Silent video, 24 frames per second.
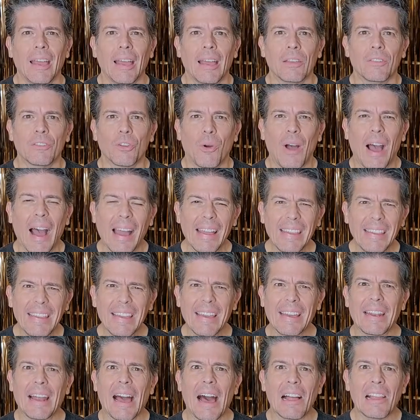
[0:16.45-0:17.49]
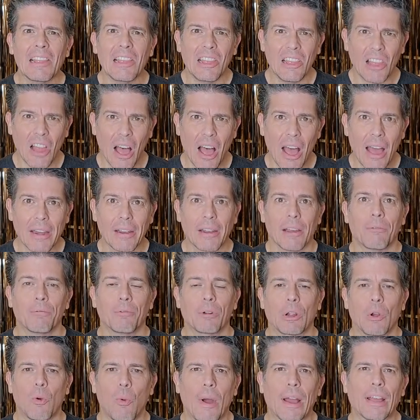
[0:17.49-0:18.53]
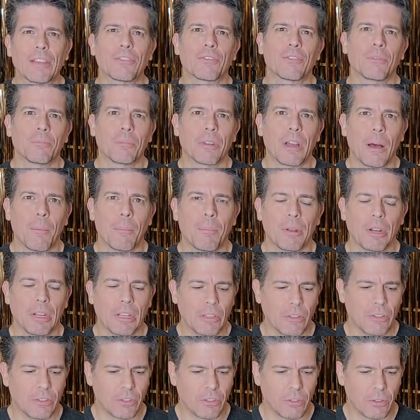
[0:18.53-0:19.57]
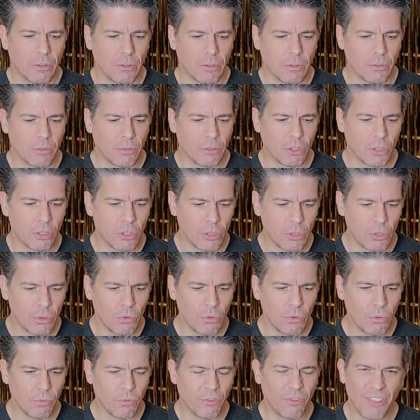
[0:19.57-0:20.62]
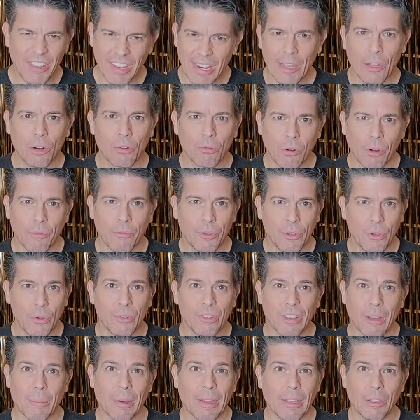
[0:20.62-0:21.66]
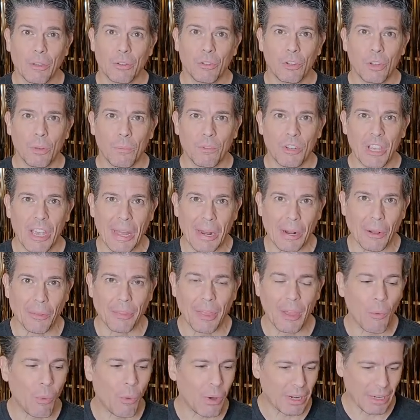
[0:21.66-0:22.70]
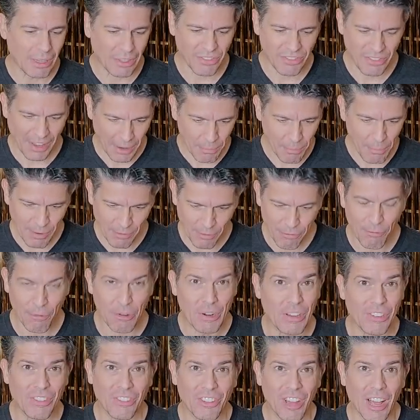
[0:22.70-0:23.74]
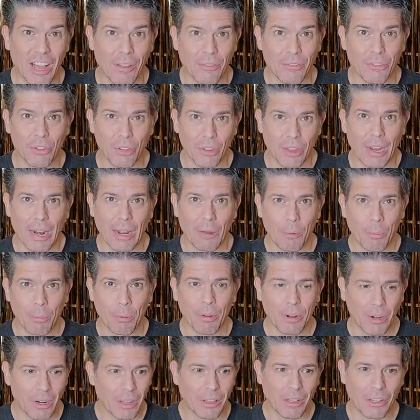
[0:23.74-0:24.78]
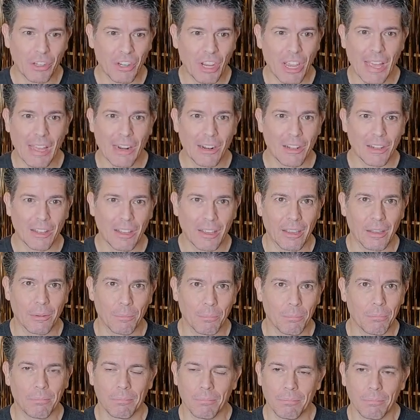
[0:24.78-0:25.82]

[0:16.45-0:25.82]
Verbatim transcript: So I get a lot of requests from companies to do video reviews on my YouTube channel. They want to send me free stuff so that I will put it on the channel and